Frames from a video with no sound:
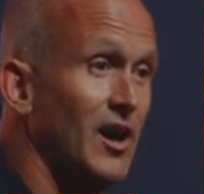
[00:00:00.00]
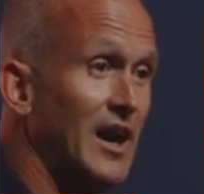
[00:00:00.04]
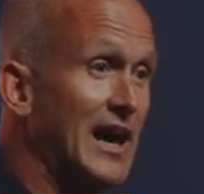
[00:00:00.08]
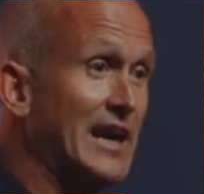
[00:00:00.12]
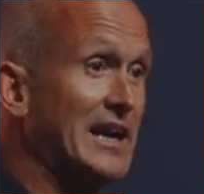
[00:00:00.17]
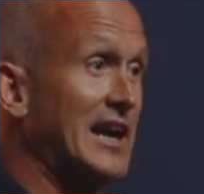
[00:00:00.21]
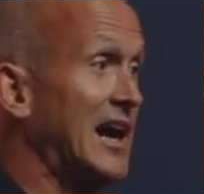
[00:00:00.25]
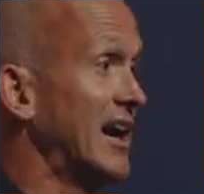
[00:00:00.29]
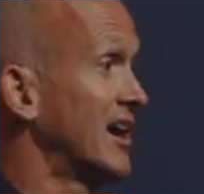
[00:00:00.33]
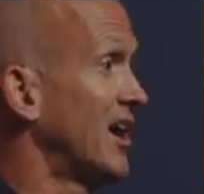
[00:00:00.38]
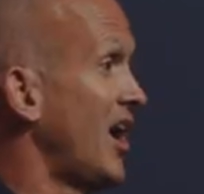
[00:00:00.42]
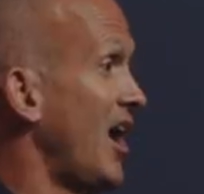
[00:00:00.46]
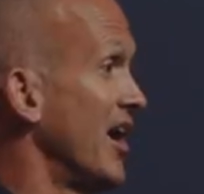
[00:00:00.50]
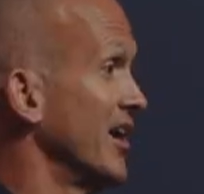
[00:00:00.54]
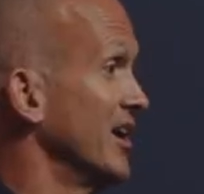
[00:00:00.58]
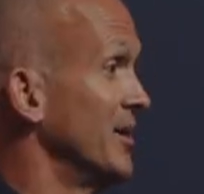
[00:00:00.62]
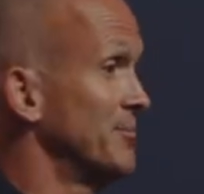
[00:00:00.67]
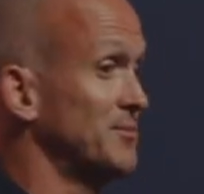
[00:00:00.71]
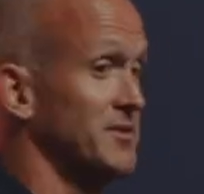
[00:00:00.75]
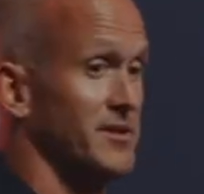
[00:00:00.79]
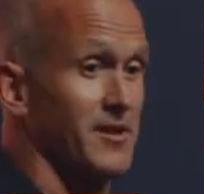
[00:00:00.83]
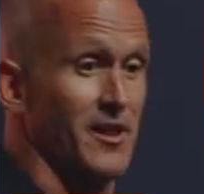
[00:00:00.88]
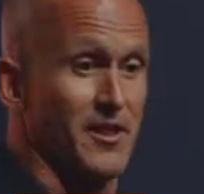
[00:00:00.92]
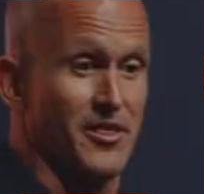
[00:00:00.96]
I got caught up
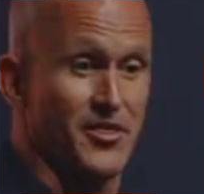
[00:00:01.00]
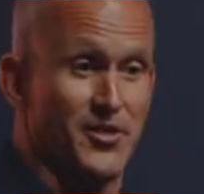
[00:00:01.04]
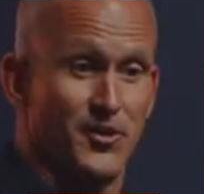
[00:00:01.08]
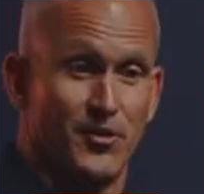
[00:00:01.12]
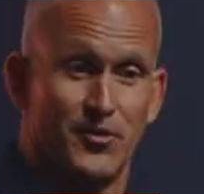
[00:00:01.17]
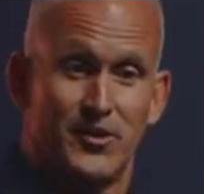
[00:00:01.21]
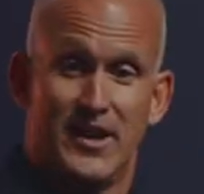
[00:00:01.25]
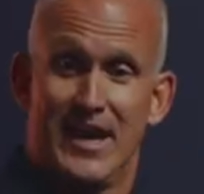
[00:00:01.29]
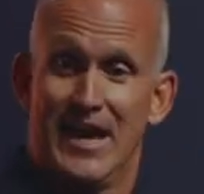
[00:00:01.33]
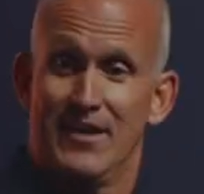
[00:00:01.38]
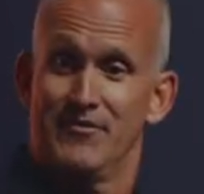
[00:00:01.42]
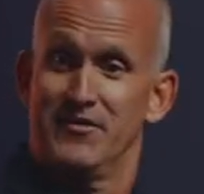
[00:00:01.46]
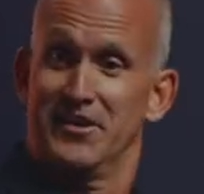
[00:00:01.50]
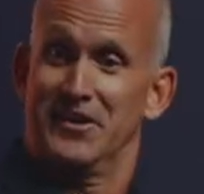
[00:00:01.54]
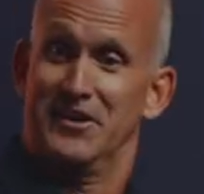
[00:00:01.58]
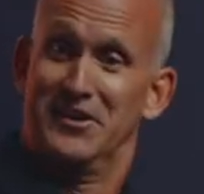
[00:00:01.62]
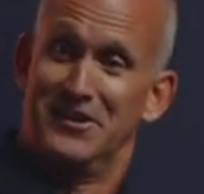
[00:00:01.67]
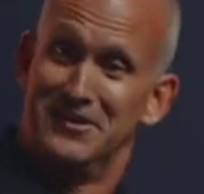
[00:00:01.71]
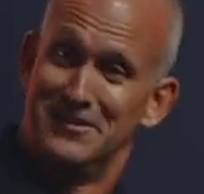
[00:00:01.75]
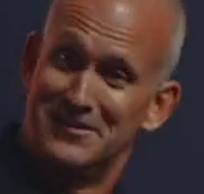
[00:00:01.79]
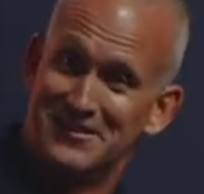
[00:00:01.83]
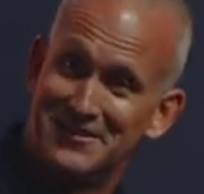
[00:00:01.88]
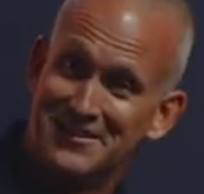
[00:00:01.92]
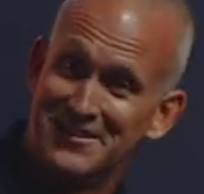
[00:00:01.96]
to the third heaven.
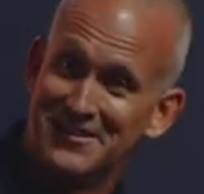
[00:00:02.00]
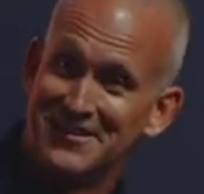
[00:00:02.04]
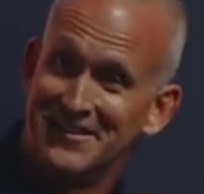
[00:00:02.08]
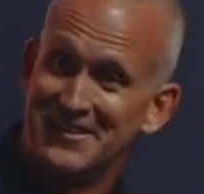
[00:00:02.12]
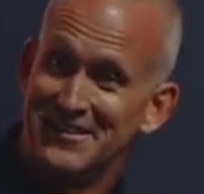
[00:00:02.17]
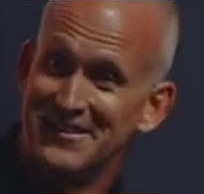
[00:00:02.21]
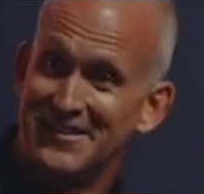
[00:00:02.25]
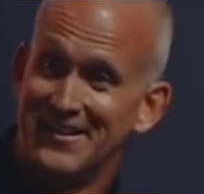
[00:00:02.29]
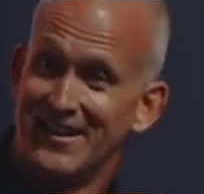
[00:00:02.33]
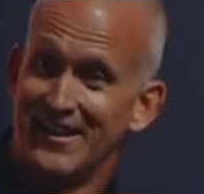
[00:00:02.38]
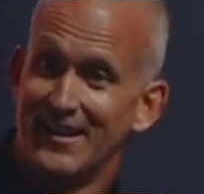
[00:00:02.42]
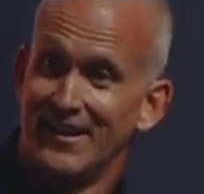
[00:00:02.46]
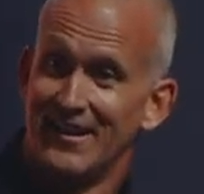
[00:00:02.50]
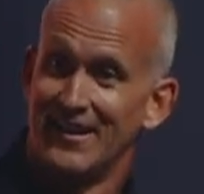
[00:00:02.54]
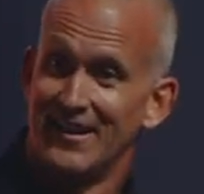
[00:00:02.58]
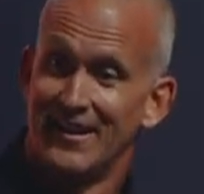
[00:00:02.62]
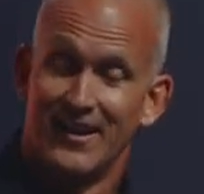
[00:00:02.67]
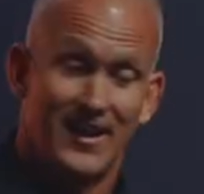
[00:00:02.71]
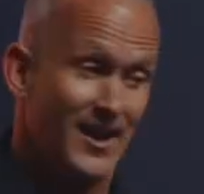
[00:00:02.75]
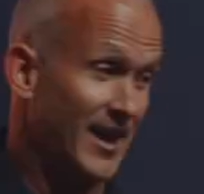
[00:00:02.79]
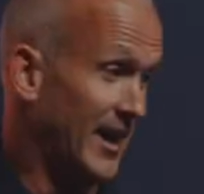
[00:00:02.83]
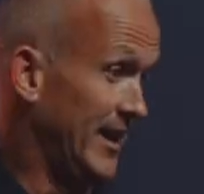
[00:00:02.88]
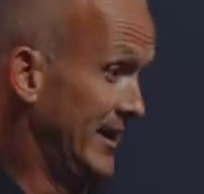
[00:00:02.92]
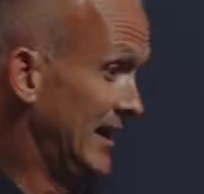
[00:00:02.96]

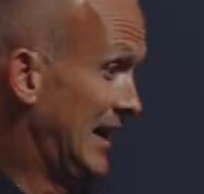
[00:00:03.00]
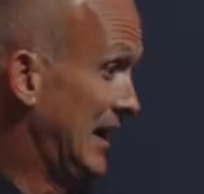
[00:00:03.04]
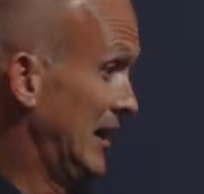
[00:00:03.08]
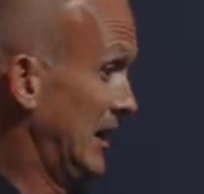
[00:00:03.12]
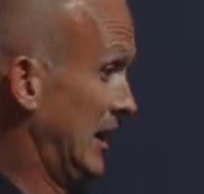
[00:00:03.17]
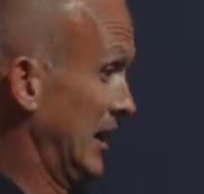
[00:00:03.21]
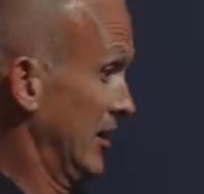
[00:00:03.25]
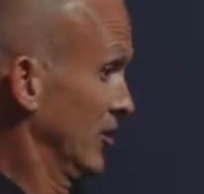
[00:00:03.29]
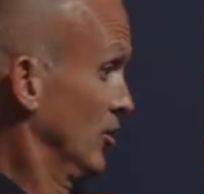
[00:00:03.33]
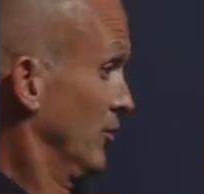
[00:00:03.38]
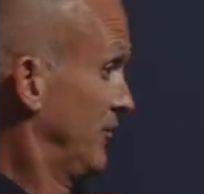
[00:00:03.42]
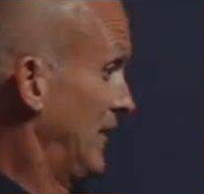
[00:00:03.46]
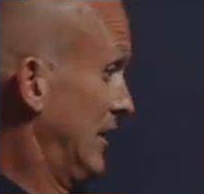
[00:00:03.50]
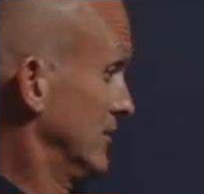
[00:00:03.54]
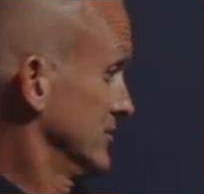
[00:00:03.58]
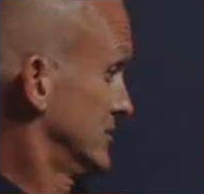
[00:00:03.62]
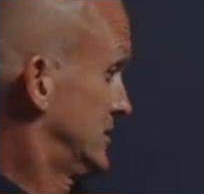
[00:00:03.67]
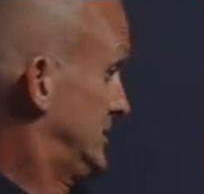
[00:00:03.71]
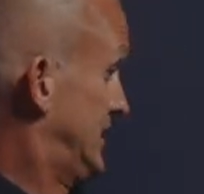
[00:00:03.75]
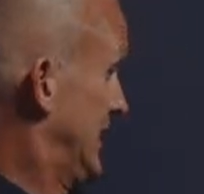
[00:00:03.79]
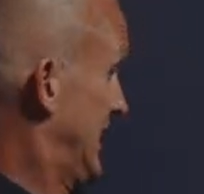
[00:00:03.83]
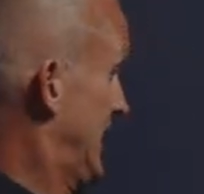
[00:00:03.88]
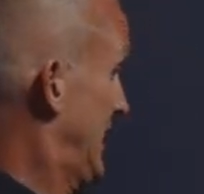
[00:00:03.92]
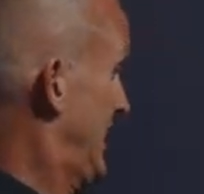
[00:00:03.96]
And I don't know if I was
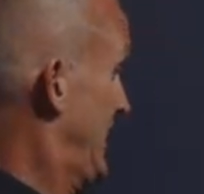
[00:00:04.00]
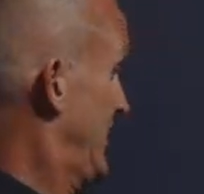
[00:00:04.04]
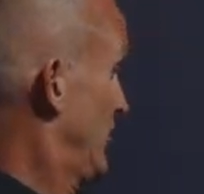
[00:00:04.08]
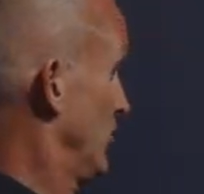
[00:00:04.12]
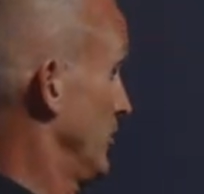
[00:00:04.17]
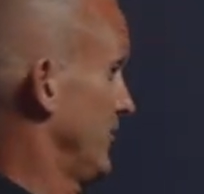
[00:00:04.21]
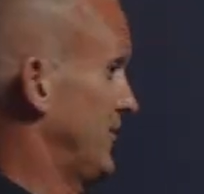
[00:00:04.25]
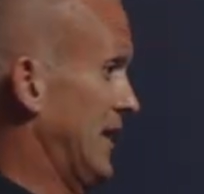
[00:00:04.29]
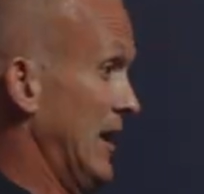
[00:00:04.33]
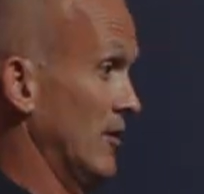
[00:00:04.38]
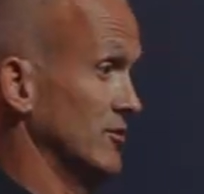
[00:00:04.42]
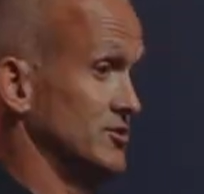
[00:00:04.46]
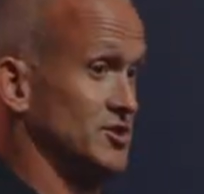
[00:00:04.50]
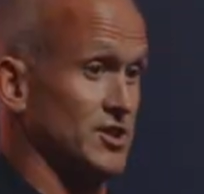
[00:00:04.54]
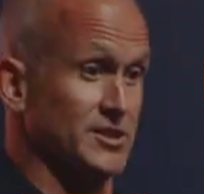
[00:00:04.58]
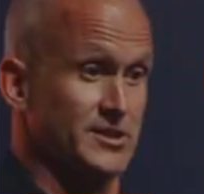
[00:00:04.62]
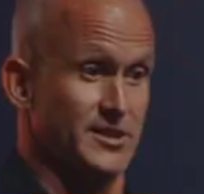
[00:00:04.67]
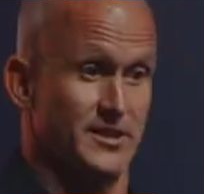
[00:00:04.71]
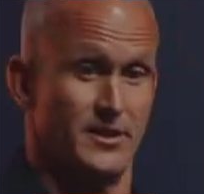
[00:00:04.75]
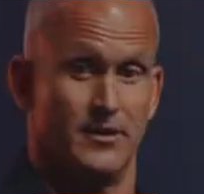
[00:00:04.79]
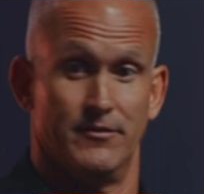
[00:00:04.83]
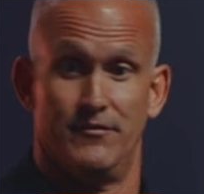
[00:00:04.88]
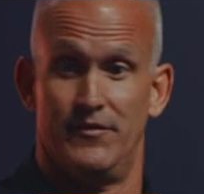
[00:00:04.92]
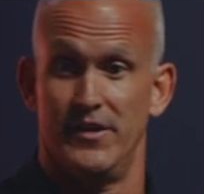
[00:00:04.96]
dead or if I was just
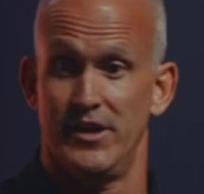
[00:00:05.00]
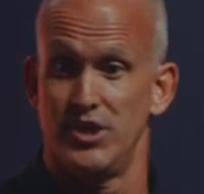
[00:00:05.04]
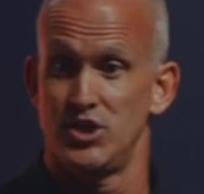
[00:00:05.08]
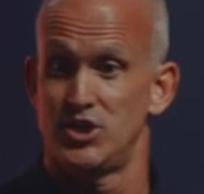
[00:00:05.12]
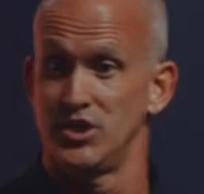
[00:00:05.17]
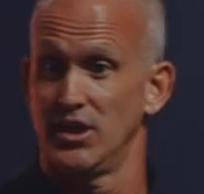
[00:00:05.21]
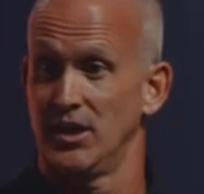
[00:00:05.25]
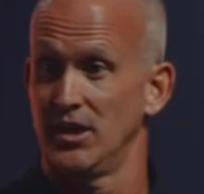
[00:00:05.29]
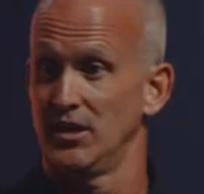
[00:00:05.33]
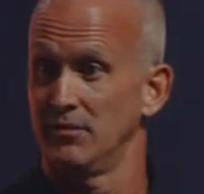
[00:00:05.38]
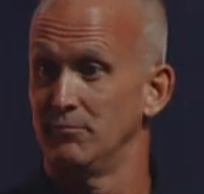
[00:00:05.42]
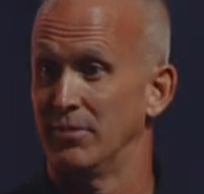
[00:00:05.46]
in a vision,